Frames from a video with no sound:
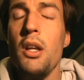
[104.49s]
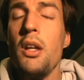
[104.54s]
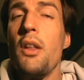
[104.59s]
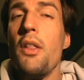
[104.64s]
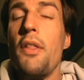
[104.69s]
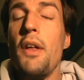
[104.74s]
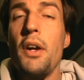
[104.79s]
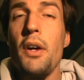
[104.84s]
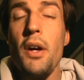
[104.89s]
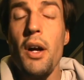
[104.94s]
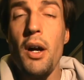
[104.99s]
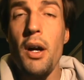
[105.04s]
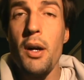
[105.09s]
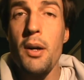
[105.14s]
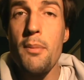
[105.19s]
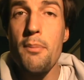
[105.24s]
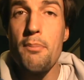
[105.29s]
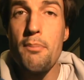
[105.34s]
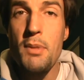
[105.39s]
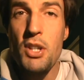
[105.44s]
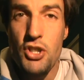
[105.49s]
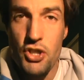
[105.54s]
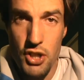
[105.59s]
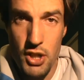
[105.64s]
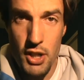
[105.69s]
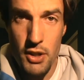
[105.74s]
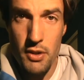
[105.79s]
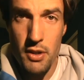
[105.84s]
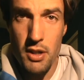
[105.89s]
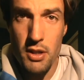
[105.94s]
There are
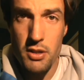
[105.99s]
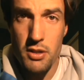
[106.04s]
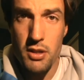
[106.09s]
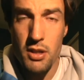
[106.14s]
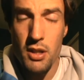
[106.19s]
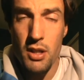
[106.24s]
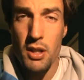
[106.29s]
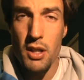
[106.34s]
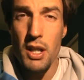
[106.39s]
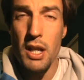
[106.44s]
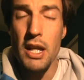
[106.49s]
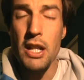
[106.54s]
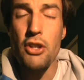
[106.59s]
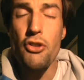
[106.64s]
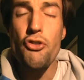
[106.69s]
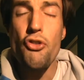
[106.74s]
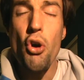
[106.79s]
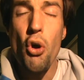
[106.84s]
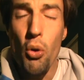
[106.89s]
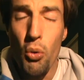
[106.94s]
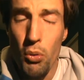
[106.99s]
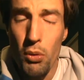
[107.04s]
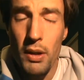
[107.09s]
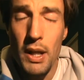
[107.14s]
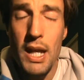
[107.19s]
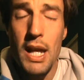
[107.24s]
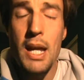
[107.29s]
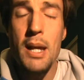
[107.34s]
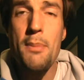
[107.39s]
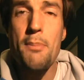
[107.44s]
missionaries in
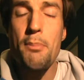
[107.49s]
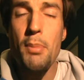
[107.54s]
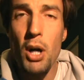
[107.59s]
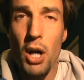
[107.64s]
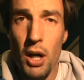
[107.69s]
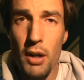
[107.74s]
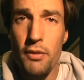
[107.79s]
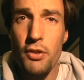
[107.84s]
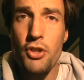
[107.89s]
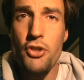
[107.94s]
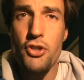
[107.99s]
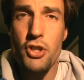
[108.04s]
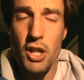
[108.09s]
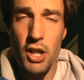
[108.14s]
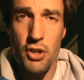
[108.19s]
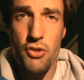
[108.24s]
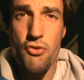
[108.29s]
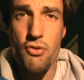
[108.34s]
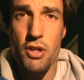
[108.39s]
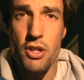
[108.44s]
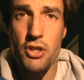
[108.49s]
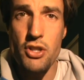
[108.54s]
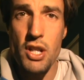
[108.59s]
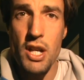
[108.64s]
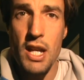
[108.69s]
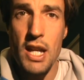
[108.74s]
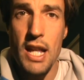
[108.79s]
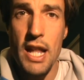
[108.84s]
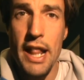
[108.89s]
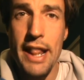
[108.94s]
totally impoverished countries
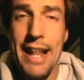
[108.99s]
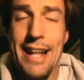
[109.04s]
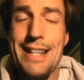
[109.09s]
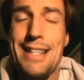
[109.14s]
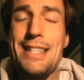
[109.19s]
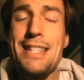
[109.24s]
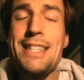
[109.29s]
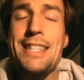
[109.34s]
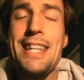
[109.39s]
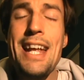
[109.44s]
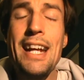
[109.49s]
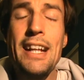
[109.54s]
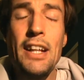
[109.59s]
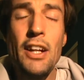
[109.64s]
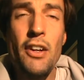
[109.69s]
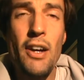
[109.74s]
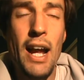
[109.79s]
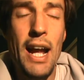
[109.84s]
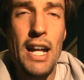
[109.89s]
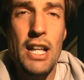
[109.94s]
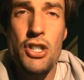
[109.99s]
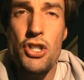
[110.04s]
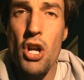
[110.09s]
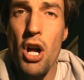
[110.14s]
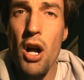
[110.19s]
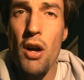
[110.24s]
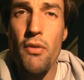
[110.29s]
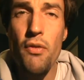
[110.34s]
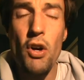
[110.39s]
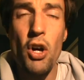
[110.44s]
that sing their heads
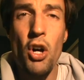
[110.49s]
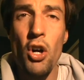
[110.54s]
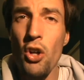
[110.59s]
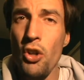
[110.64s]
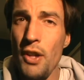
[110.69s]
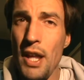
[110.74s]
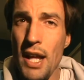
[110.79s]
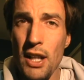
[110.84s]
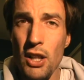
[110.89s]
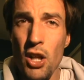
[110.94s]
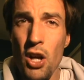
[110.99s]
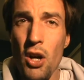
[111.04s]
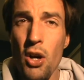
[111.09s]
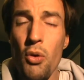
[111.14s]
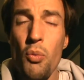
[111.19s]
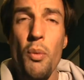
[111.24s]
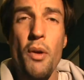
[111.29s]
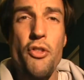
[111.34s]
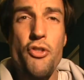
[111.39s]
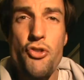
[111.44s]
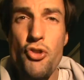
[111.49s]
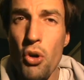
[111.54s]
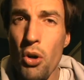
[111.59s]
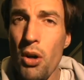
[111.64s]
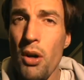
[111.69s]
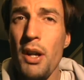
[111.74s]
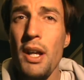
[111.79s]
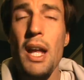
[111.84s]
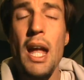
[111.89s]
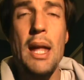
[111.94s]
off all day long with
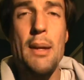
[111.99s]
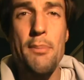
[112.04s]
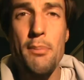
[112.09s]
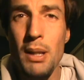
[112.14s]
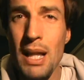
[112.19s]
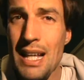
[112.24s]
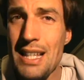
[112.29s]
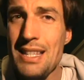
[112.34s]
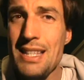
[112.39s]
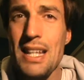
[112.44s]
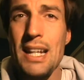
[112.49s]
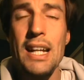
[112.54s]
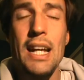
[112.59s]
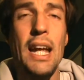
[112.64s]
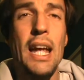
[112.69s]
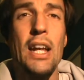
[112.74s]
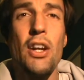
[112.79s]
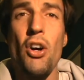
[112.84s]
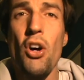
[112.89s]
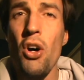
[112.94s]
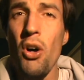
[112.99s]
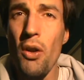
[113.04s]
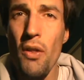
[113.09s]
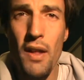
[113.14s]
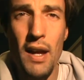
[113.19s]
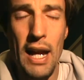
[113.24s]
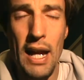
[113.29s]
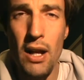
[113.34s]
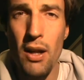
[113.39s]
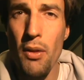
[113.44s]
joy and blessing and all the
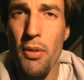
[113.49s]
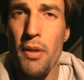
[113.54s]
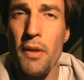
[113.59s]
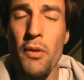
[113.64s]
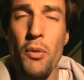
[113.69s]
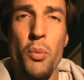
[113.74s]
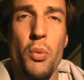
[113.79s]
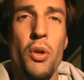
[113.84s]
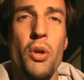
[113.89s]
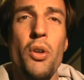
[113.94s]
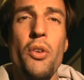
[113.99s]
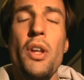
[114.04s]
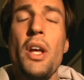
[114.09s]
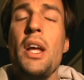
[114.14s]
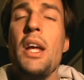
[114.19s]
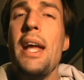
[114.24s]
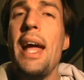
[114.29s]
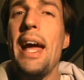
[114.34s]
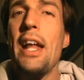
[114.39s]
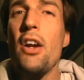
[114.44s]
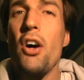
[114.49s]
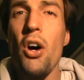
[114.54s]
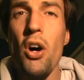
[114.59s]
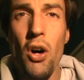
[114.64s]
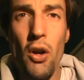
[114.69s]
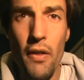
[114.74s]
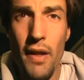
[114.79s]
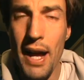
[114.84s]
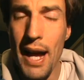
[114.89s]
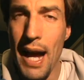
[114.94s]
health in the world and
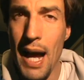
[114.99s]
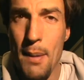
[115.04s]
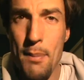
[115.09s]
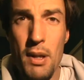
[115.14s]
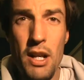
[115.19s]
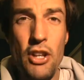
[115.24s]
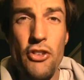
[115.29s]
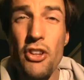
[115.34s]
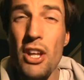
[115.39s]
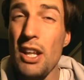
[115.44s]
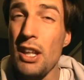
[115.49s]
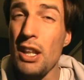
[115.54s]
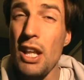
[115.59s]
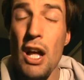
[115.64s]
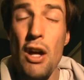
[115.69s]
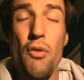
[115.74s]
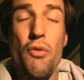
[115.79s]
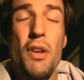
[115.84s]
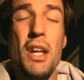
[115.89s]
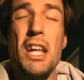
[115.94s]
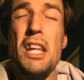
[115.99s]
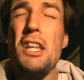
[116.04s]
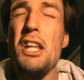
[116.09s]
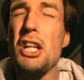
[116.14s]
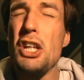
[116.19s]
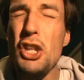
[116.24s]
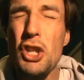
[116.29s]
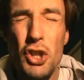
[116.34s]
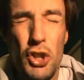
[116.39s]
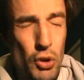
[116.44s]
all the happiness and love in the
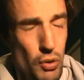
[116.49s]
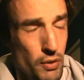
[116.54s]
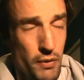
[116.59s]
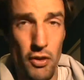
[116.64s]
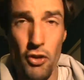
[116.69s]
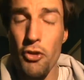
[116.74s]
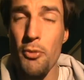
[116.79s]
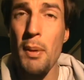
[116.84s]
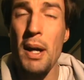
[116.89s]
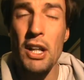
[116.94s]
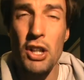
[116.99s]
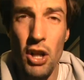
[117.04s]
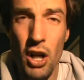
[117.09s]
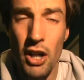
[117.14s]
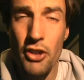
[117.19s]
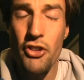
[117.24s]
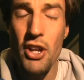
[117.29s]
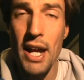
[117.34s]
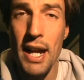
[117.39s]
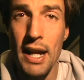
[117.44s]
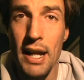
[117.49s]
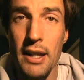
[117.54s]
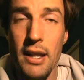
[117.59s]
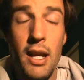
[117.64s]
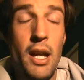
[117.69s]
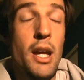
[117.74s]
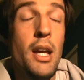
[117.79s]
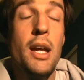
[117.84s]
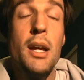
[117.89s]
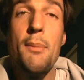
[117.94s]
universe by God's hand
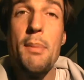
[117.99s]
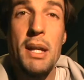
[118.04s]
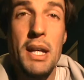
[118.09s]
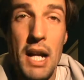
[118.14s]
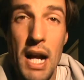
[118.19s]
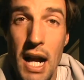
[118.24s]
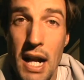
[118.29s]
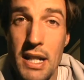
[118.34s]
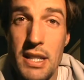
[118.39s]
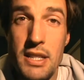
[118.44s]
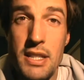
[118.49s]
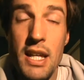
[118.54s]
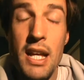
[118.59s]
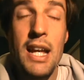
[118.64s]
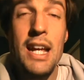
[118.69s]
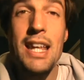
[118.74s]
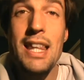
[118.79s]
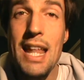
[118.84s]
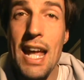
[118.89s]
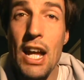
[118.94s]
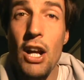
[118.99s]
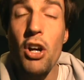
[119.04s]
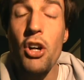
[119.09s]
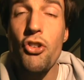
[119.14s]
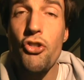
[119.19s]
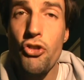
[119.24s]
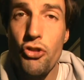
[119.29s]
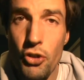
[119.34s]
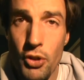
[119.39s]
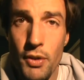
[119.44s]
because they are
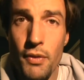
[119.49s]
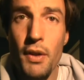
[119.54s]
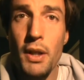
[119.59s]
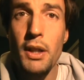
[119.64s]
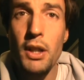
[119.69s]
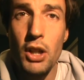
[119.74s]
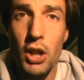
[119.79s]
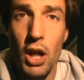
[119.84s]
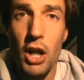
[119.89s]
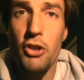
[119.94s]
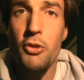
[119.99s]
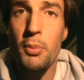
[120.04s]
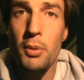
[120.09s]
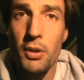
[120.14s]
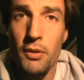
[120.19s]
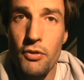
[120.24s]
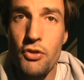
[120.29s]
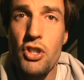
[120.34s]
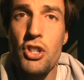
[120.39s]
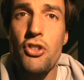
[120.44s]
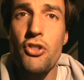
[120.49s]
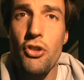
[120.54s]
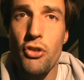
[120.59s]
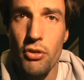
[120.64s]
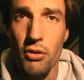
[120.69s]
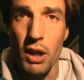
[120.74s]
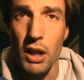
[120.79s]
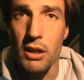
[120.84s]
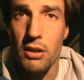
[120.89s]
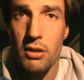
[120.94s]
serving the gospel of Jesus
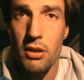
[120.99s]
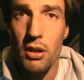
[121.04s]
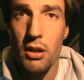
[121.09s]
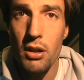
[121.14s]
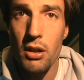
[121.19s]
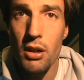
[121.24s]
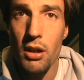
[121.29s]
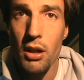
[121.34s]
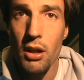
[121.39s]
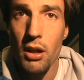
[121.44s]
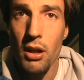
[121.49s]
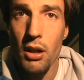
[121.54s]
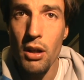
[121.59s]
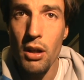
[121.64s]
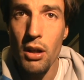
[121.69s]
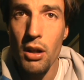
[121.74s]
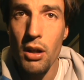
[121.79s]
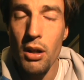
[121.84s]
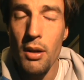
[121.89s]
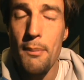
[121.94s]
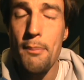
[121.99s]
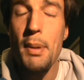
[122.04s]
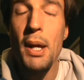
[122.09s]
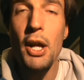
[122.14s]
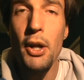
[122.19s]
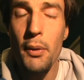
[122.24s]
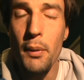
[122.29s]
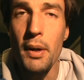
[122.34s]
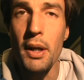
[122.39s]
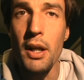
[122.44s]
Christ.
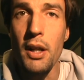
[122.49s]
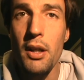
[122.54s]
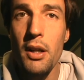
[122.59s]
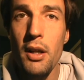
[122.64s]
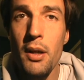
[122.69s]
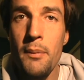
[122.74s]
Period.